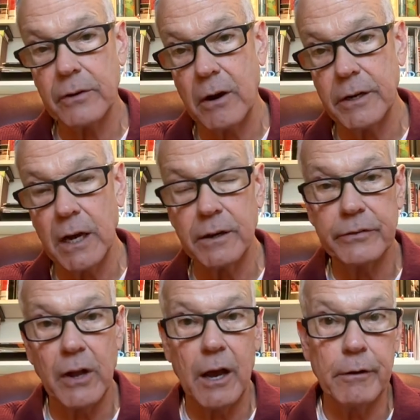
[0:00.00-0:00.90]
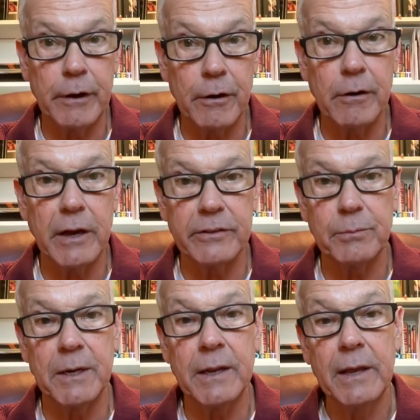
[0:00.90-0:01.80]
Our youngest daughter and her
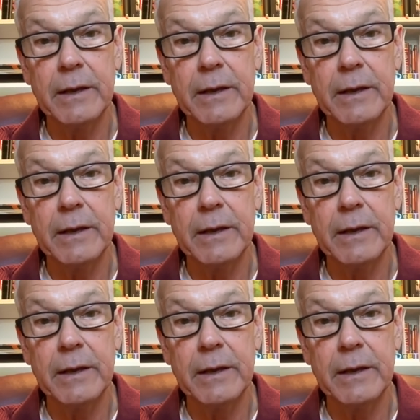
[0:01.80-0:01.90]
husband